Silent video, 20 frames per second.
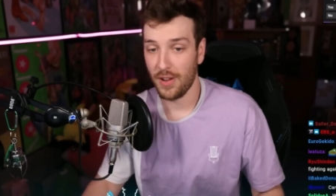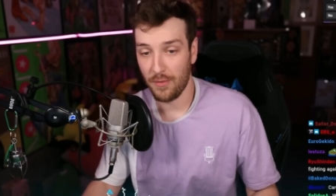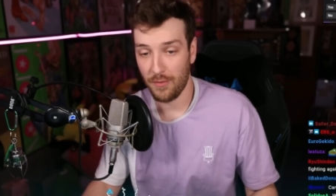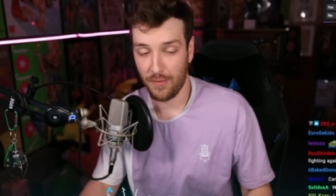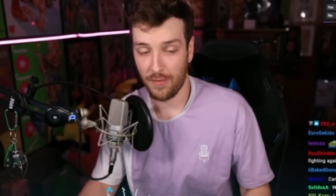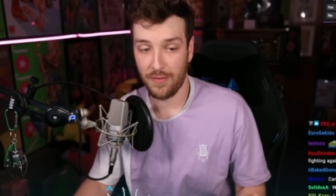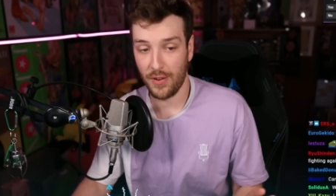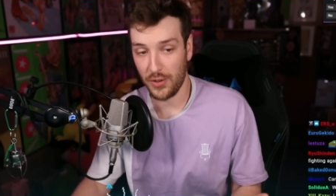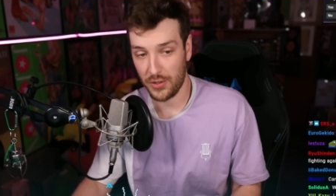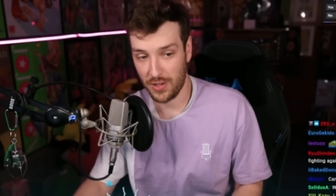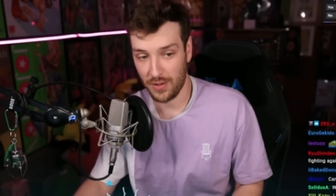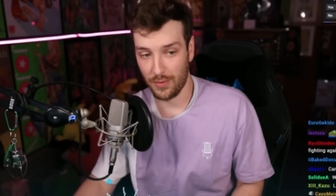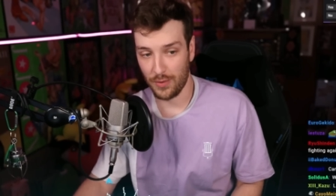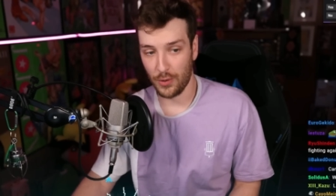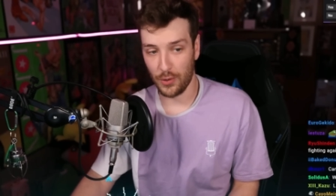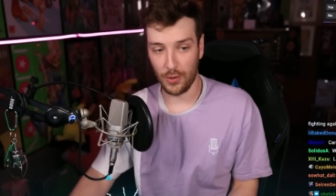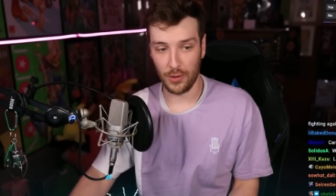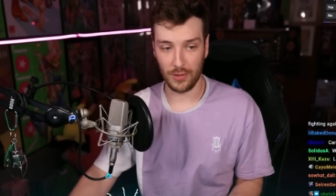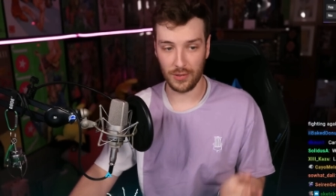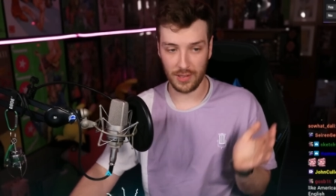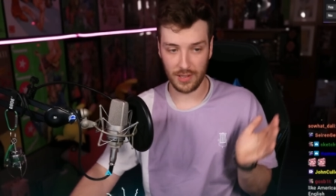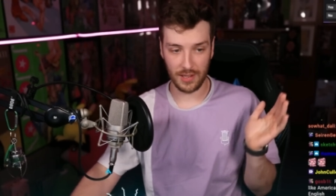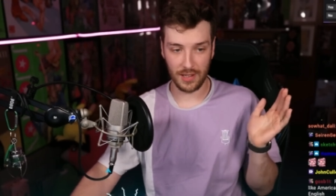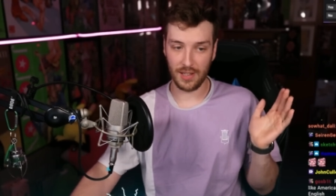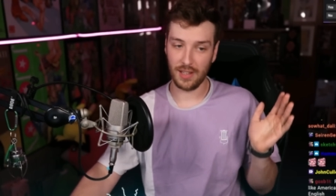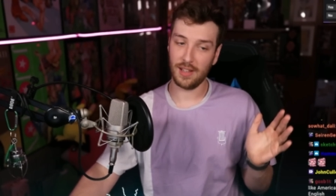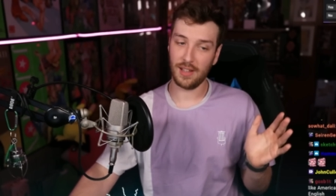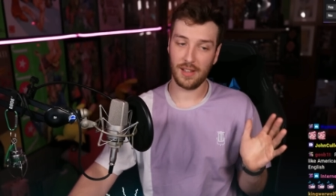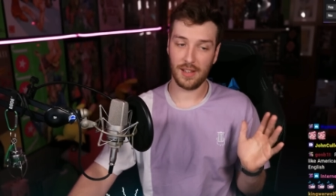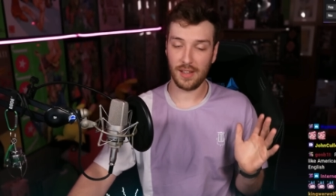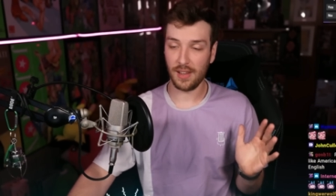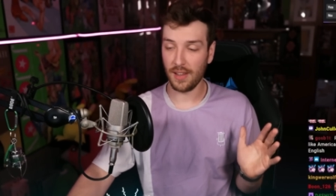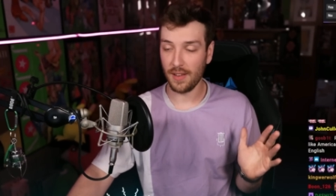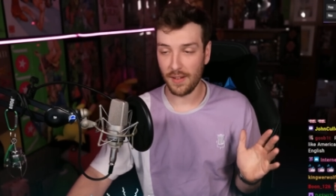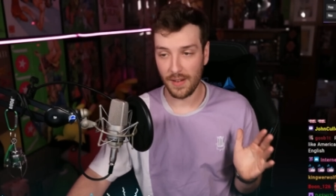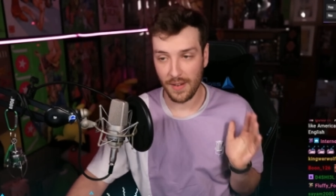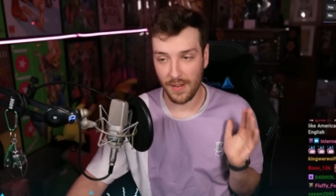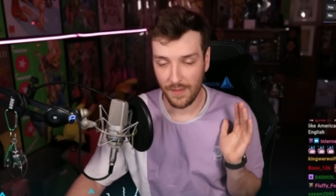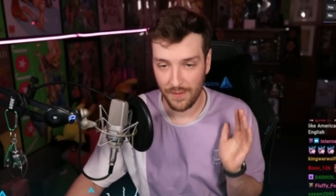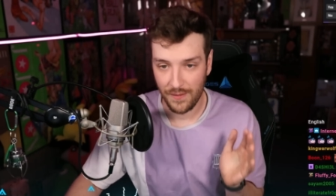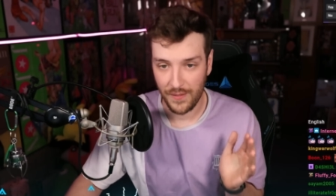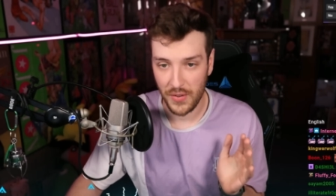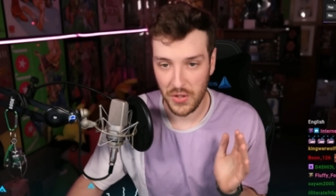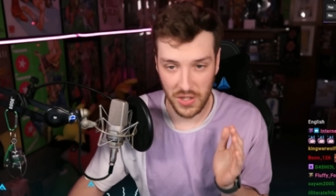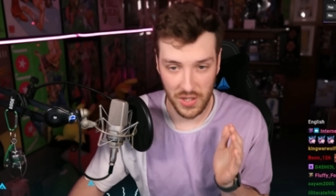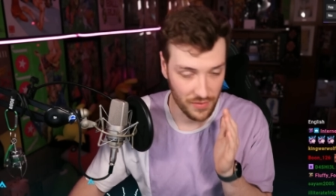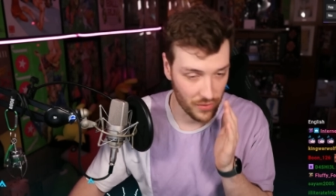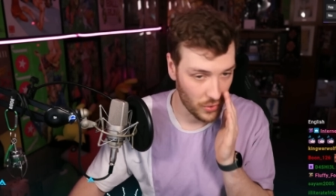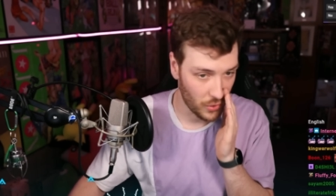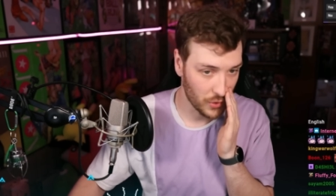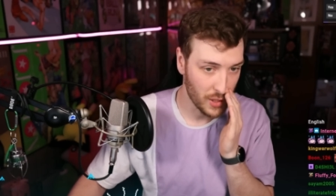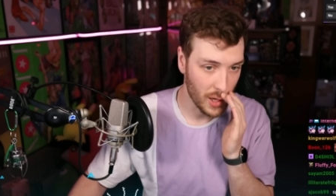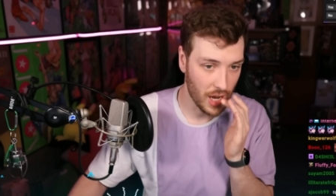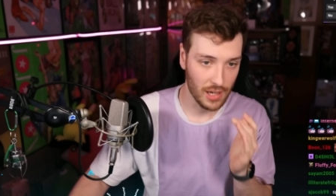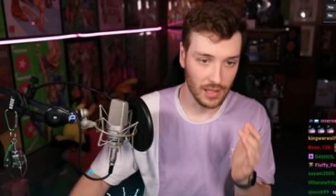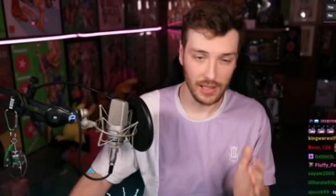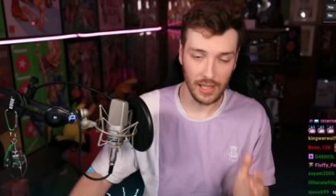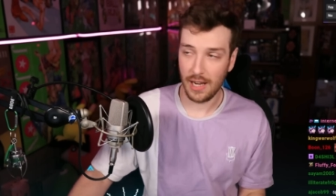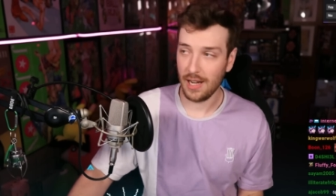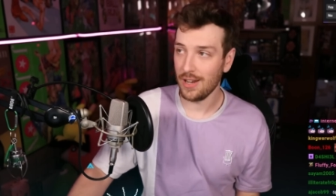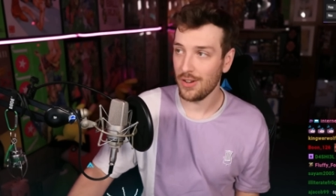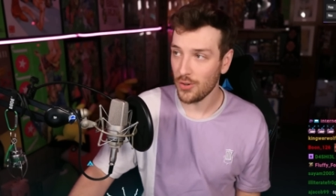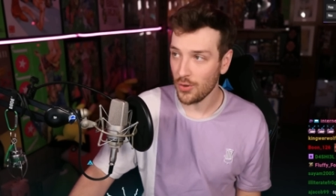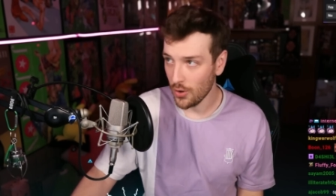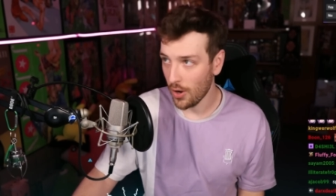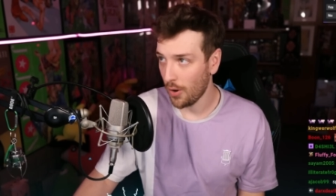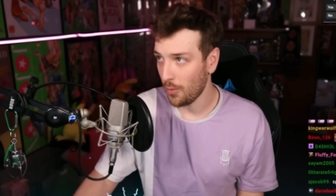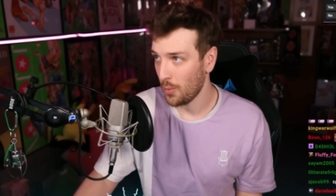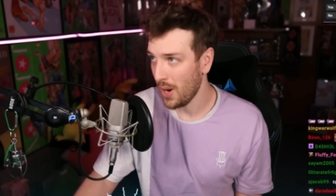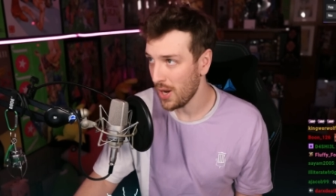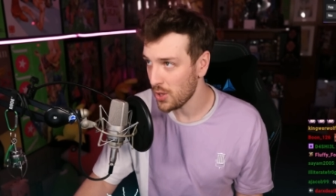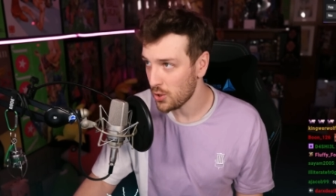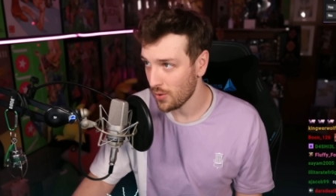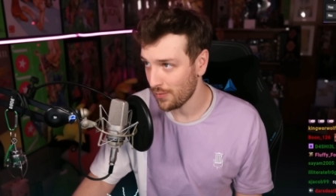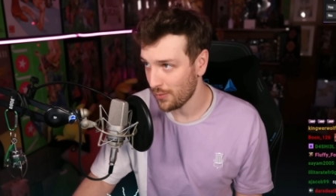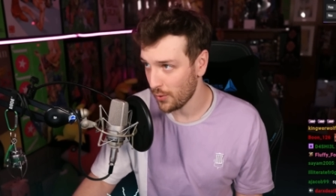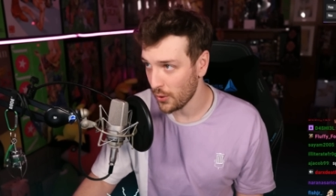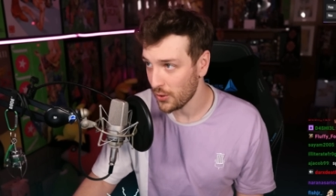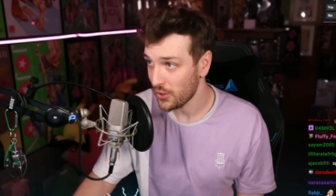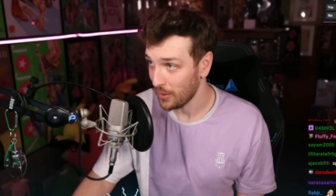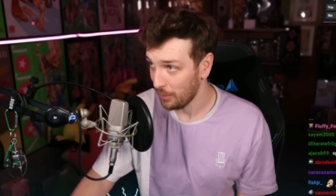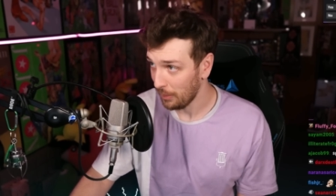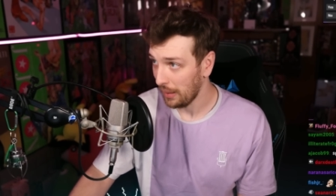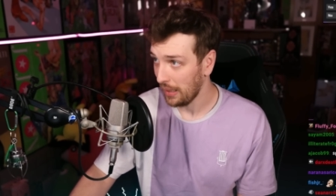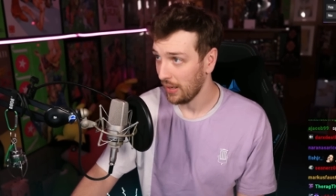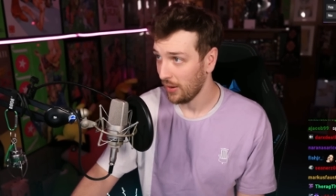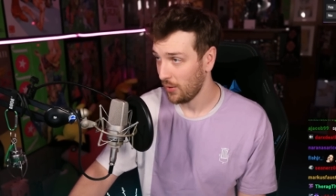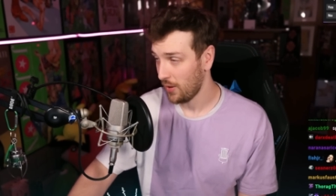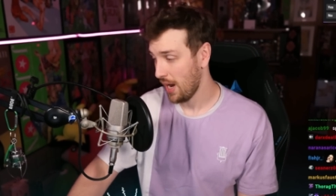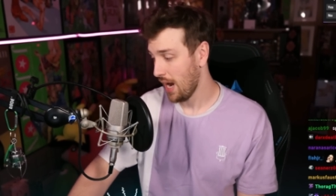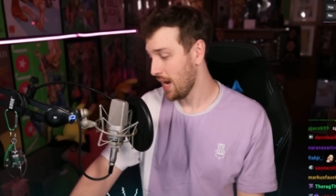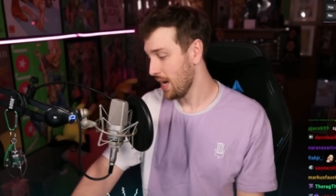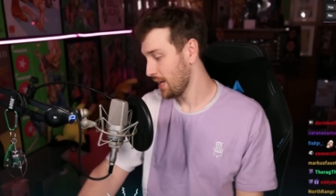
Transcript: First of all, it's morning time. First of all, young lady, do not raise your voice at me, okay?